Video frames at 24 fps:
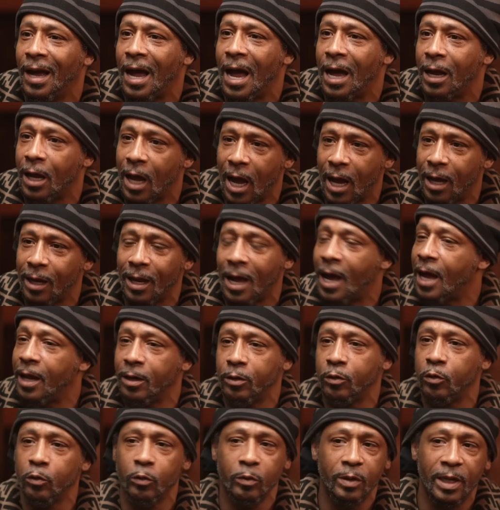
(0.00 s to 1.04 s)
I, I, I
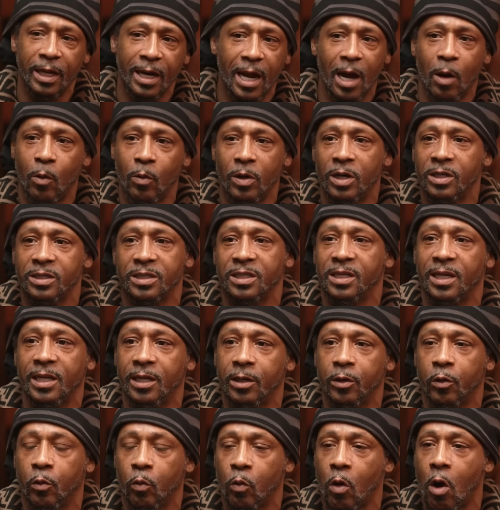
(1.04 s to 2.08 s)
knew that I wasn't
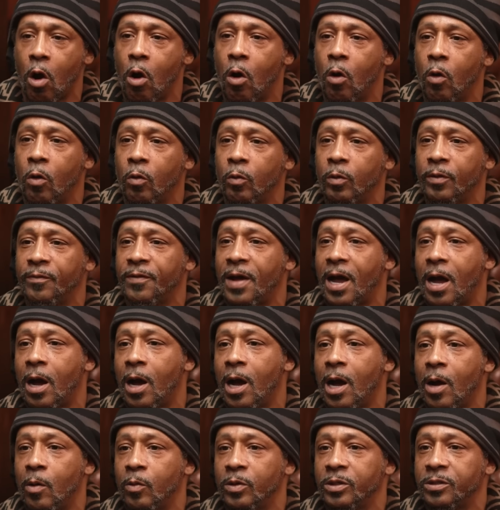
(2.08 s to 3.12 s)
in the wrong with
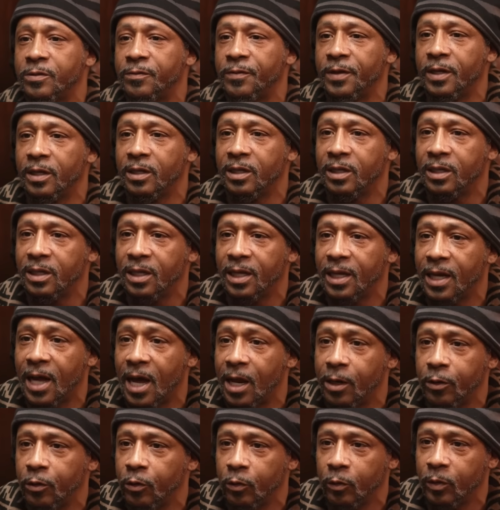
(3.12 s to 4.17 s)
how I was feeling, and
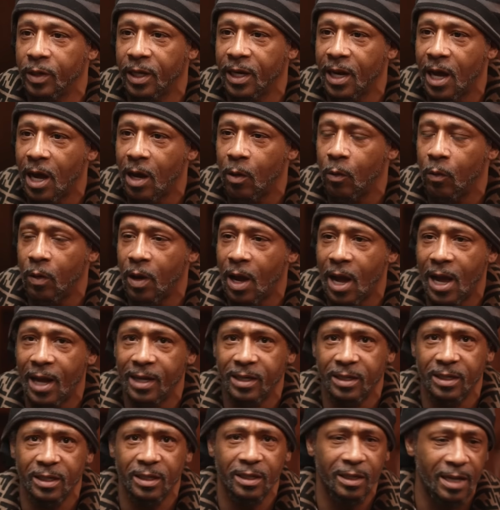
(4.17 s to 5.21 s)
I knew that I, I
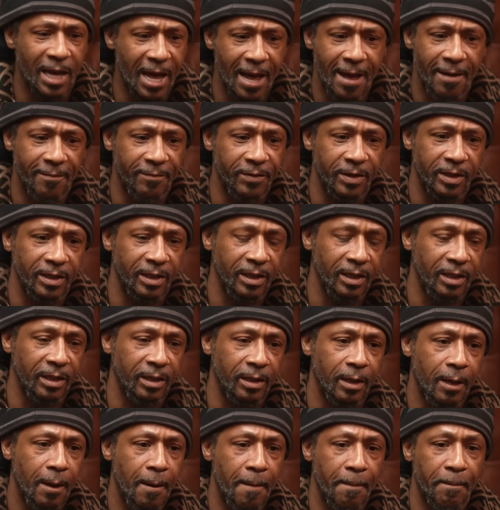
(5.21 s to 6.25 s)
didn't have
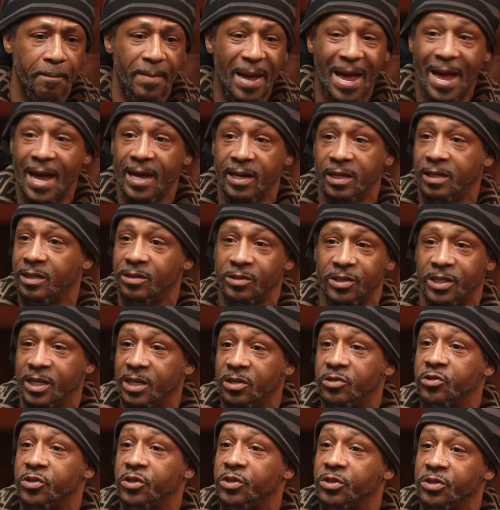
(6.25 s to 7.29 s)
any bad
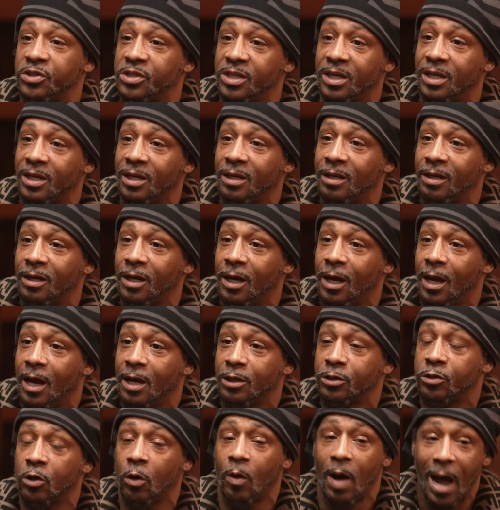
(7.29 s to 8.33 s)
intentions in it.
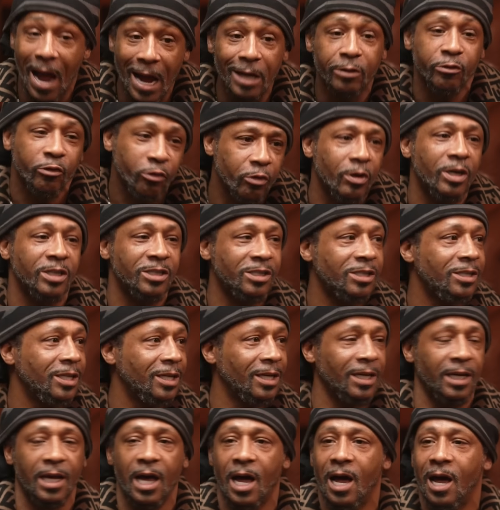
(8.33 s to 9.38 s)
Right. So I
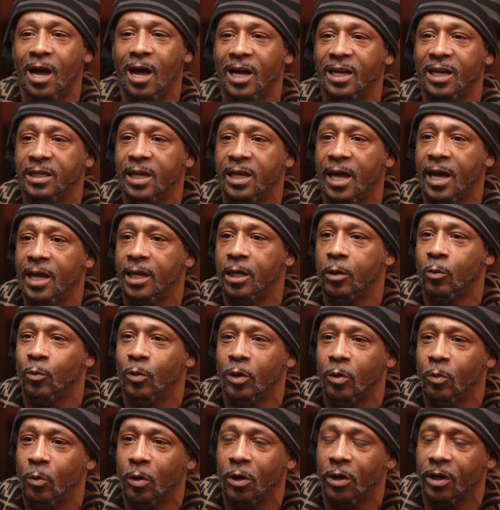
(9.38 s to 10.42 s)
trusted God that it
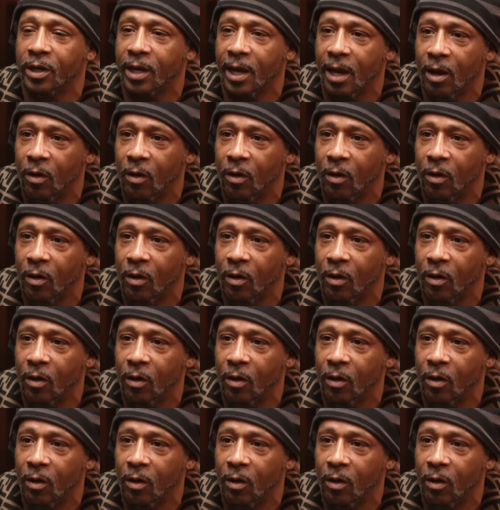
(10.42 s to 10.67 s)
would work